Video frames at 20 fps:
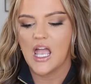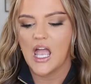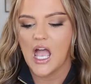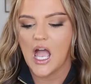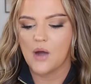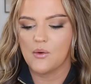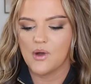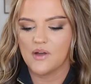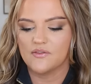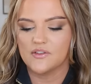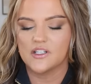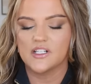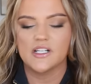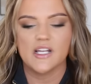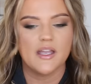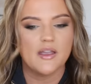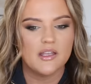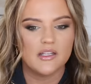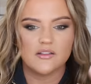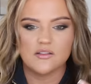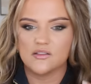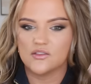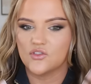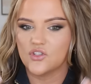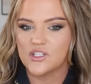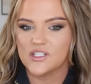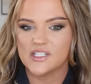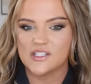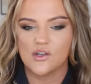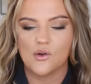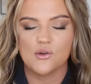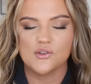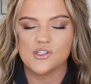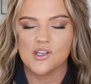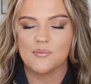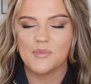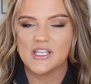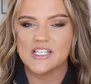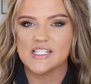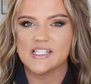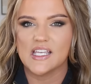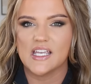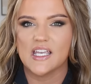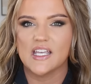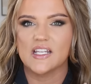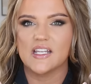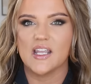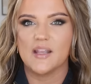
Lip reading: However, it just goes on my skin